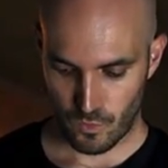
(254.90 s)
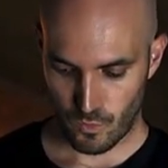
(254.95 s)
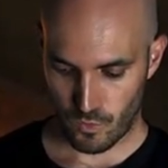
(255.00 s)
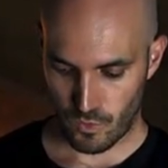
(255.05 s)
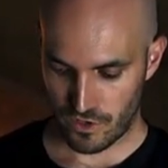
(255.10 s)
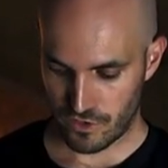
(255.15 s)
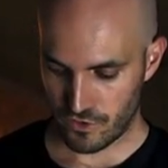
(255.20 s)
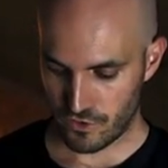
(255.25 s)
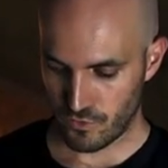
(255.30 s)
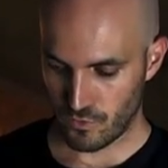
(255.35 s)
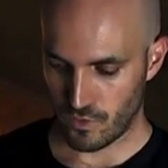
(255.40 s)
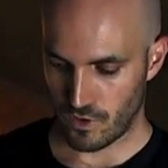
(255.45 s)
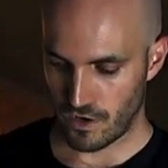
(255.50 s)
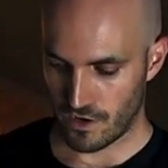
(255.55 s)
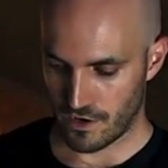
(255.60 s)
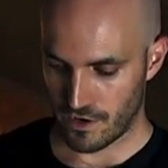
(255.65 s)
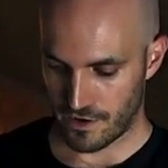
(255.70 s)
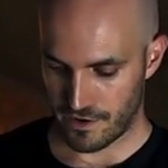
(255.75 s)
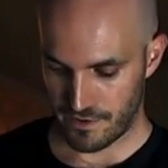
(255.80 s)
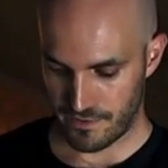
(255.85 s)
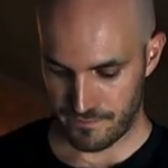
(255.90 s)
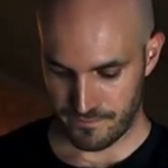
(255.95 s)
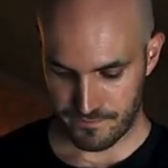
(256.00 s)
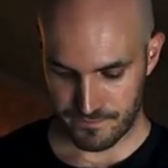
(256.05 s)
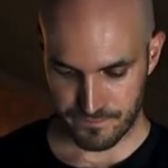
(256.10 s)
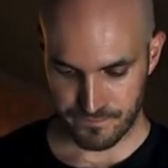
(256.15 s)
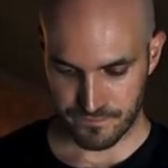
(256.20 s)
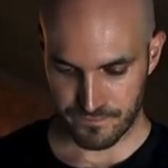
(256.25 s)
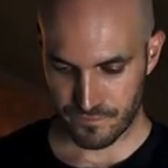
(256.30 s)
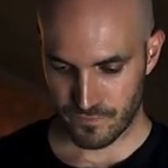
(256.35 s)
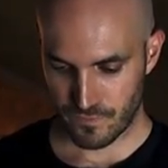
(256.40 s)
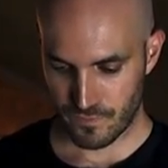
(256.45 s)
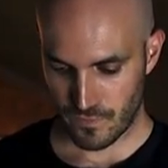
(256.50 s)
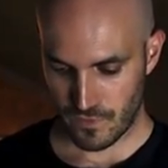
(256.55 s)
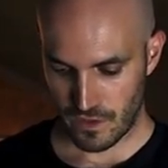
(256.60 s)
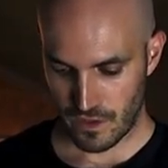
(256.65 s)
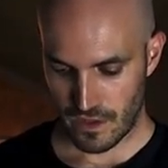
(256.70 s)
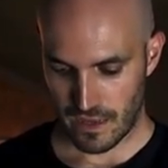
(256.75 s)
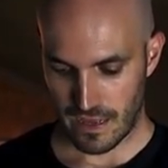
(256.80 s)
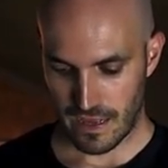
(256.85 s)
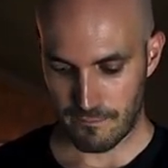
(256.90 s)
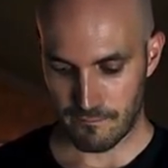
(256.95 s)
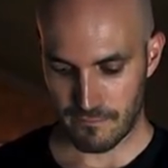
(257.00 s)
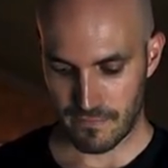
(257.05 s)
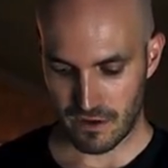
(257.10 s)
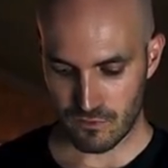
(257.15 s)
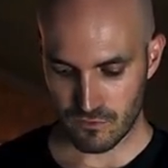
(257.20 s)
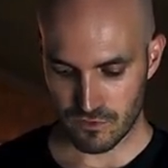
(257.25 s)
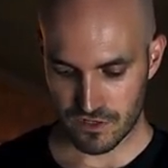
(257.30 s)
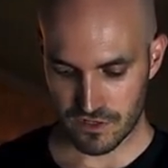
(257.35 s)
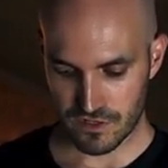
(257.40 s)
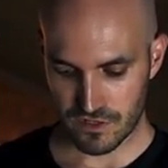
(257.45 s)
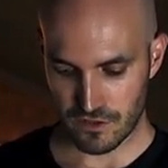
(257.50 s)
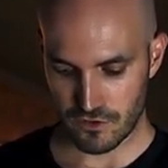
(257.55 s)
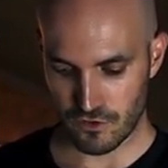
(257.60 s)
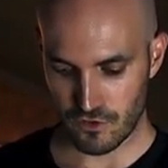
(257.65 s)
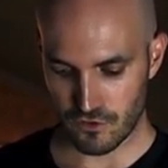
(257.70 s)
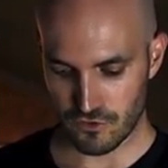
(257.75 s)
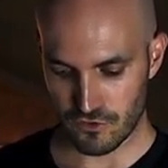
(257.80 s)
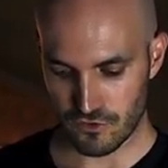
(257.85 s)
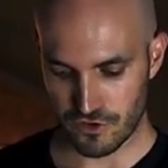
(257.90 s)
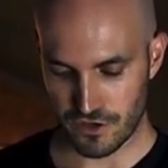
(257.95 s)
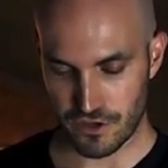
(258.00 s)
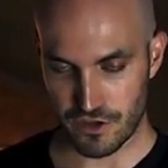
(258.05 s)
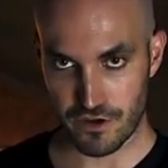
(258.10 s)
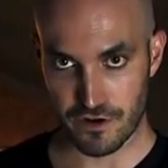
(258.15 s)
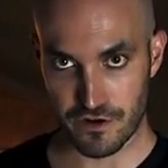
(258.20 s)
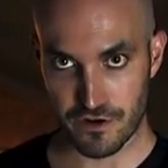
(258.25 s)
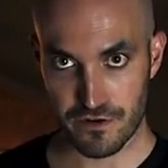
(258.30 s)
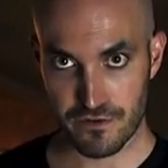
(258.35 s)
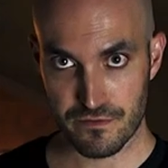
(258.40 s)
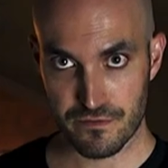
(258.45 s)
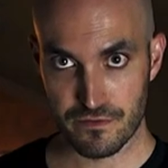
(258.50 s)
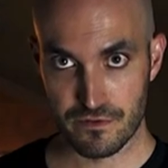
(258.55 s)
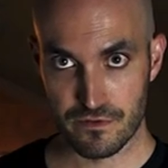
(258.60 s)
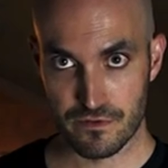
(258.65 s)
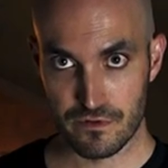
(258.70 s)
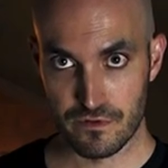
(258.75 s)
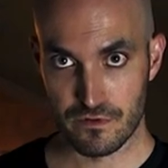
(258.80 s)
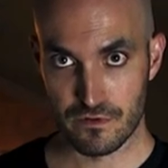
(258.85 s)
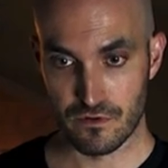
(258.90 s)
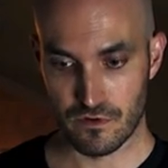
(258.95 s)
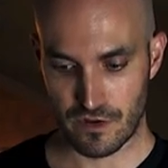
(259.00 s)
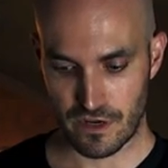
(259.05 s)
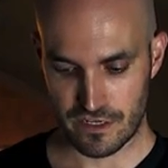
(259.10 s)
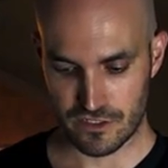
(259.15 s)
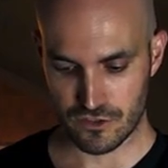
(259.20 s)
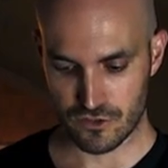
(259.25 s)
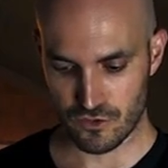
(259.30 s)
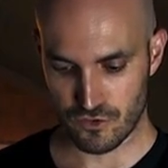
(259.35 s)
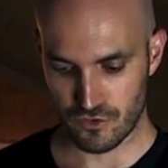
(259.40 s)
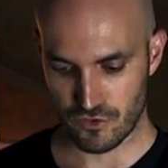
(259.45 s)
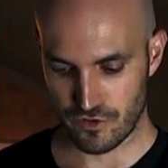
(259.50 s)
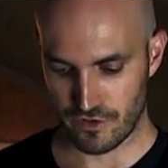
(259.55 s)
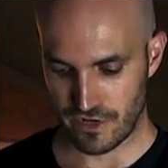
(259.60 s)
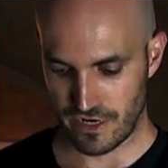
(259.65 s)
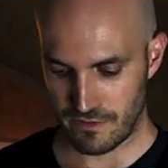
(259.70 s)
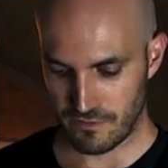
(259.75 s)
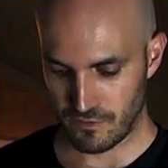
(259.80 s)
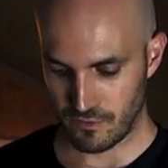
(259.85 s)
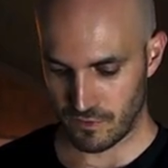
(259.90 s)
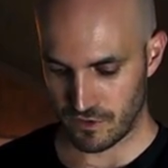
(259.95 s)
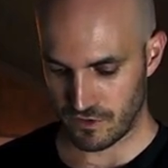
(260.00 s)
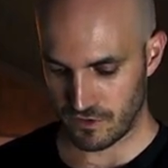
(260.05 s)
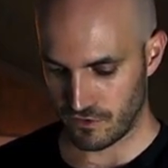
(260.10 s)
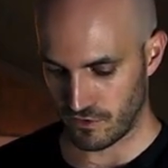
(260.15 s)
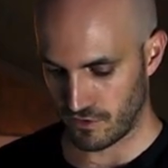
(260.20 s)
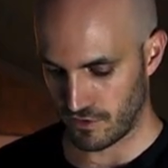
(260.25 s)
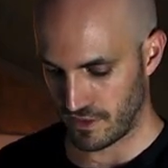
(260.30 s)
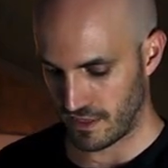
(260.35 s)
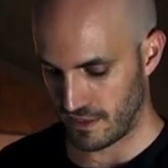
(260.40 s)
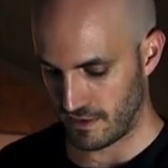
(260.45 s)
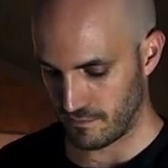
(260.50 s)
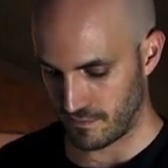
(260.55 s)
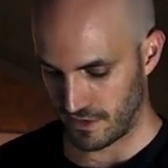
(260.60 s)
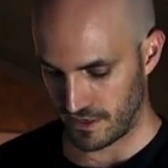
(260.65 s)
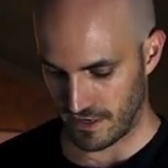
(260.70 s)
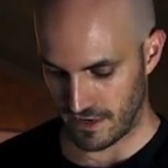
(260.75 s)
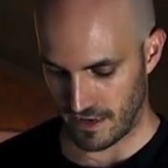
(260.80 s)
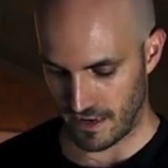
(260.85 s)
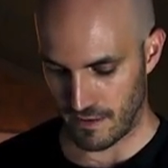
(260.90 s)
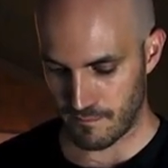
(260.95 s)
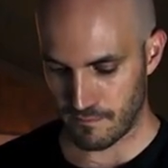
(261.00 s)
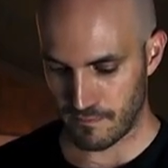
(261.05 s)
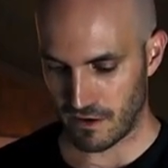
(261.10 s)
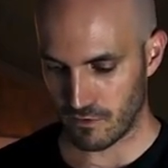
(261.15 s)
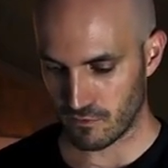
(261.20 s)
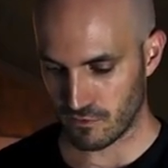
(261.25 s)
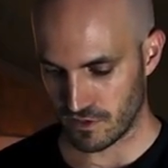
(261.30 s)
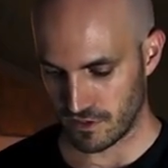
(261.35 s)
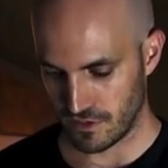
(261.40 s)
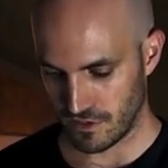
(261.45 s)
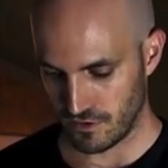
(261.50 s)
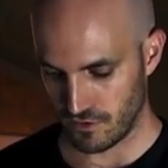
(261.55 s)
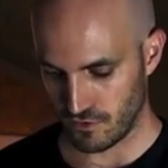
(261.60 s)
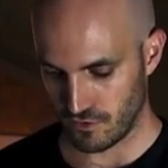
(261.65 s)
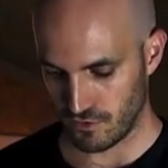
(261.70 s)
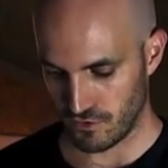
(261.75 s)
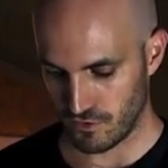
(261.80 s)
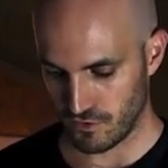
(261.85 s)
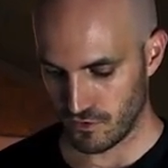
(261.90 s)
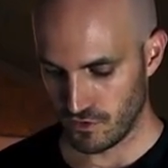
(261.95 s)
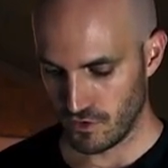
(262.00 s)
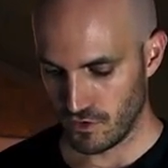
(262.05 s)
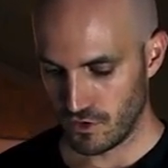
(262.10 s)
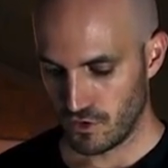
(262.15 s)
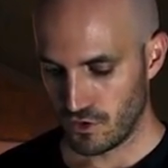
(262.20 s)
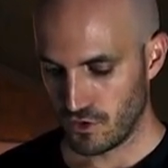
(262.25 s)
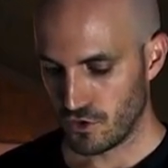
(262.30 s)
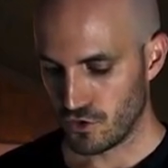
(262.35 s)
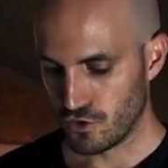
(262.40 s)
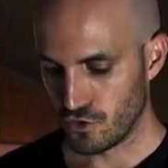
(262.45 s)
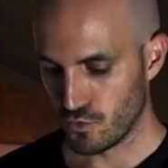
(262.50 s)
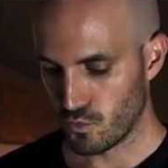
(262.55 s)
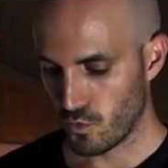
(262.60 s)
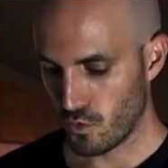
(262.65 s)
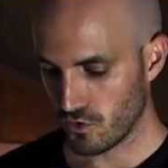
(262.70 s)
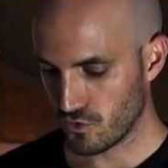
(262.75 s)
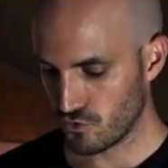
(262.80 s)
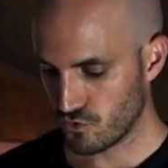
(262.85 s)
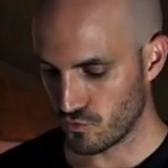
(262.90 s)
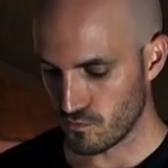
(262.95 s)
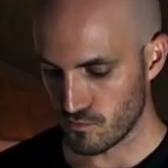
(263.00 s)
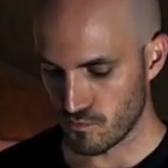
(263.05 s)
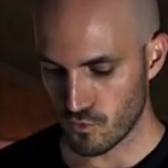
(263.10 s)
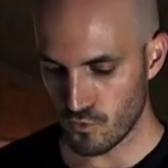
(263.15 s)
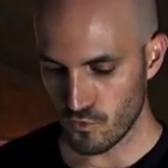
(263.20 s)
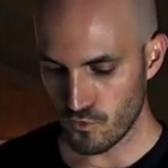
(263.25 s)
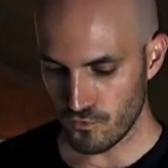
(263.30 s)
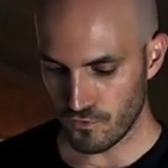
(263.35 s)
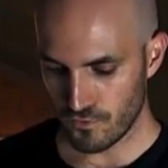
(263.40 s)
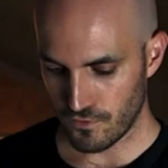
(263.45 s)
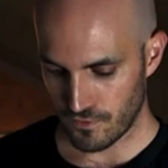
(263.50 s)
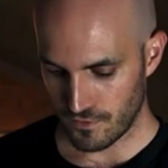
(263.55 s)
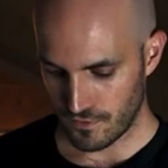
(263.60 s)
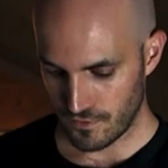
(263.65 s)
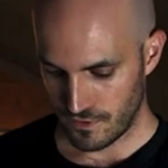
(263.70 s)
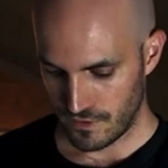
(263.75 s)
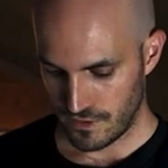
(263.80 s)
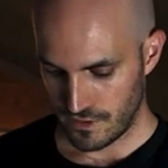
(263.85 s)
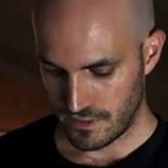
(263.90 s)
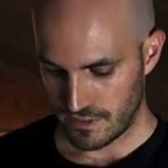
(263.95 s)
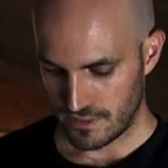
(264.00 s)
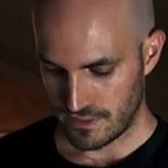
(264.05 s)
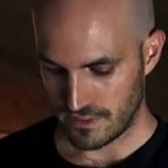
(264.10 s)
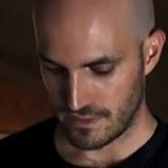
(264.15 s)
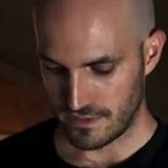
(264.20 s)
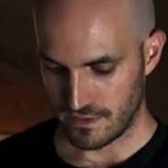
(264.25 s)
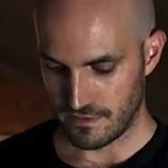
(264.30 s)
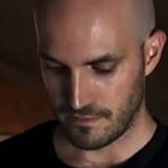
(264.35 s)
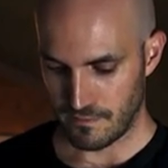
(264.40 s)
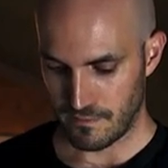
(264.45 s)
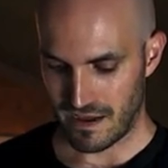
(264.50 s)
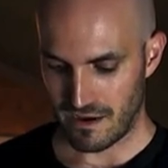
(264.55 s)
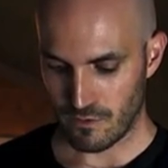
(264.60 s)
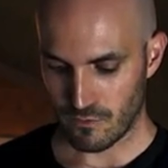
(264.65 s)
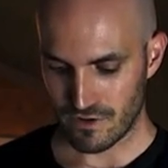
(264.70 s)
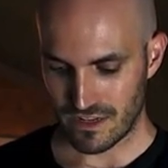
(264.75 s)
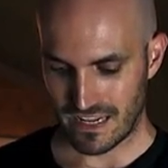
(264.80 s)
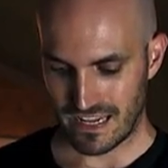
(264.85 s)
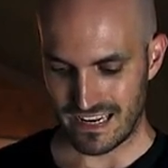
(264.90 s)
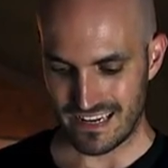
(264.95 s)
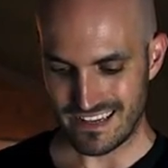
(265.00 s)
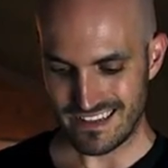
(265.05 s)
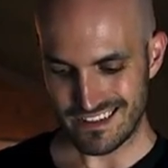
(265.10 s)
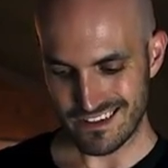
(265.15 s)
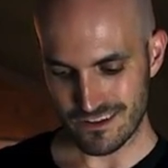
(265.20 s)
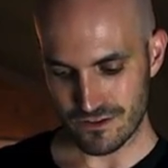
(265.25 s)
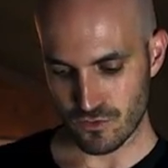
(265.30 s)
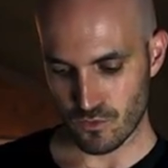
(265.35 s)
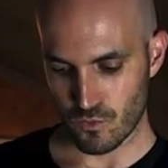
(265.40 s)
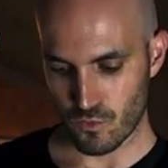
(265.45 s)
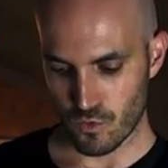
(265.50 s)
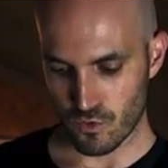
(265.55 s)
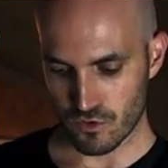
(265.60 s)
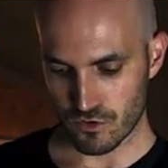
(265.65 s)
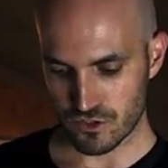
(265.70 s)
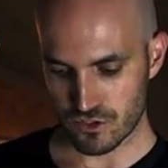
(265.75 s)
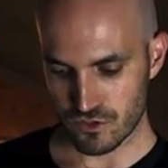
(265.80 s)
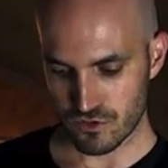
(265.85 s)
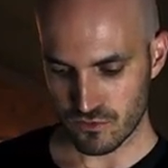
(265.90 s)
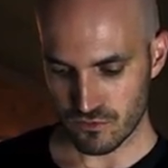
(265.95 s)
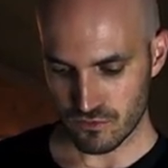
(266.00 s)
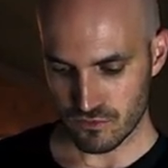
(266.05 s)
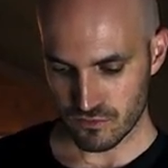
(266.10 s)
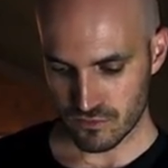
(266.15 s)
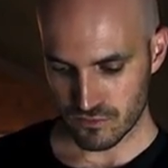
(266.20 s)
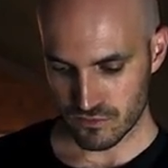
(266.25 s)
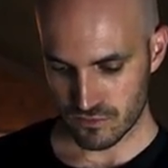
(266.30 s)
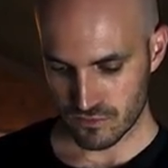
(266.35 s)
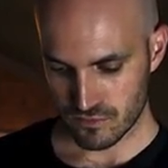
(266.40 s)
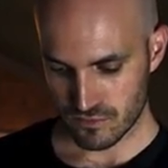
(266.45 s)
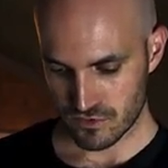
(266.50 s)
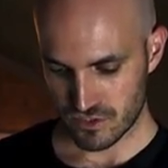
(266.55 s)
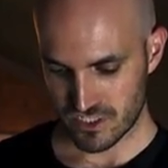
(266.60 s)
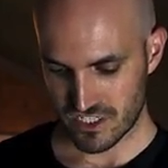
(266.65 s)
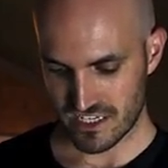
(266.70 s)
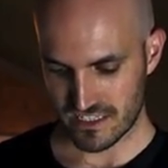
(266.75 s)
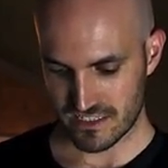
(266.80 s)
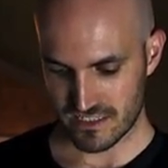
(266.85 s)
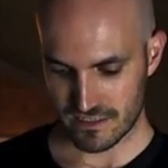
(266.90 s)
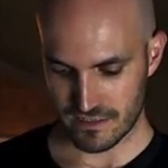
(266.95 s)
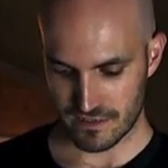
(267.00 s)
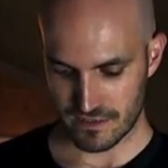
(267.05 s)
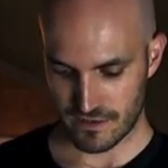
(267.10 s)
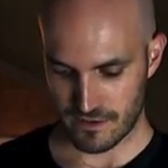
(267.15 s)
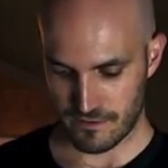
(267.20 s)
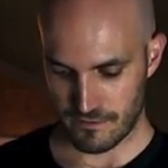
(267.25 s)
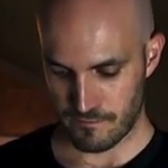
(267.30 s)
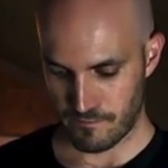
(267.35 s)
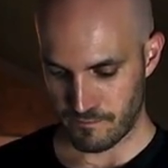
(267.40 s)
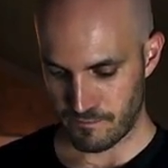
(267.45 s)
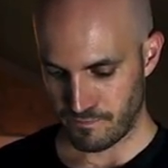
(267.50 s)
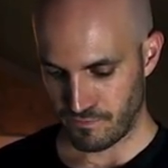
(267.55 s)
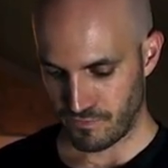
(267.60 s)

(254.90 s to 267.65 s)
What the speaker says: when you are unmounting the yo-yo here, okay, so you're grabbing with your thumb and then unmounting the yo-yo, you want to move the mount a little towards you, just a